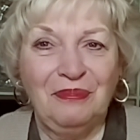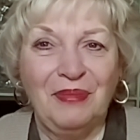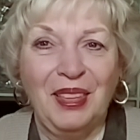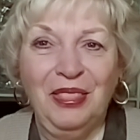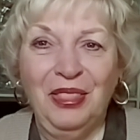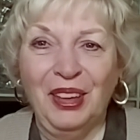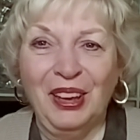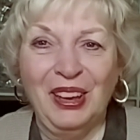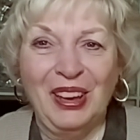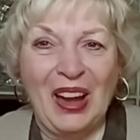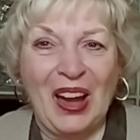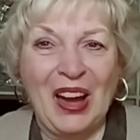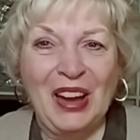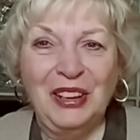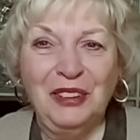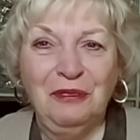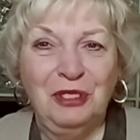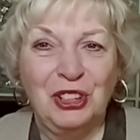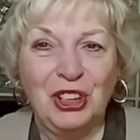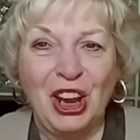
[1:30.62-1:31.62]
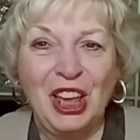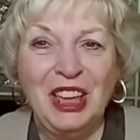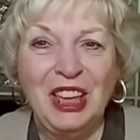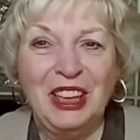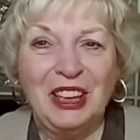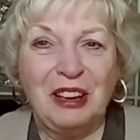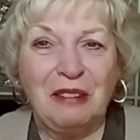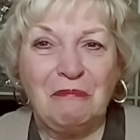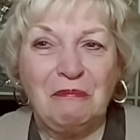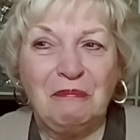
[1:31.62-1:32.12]
the God of
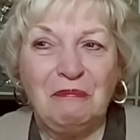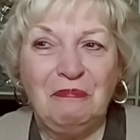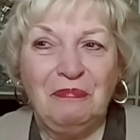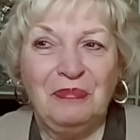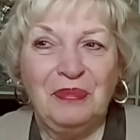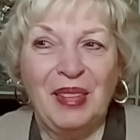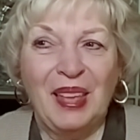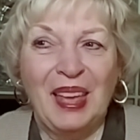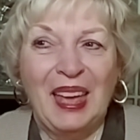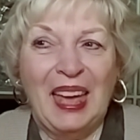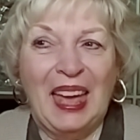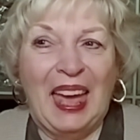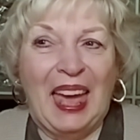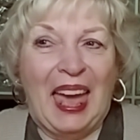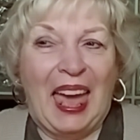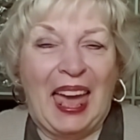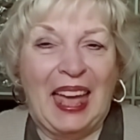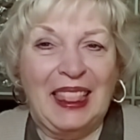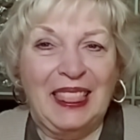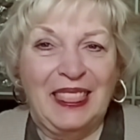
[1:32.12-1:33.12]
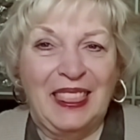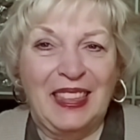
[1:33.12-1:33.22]
Jacob. And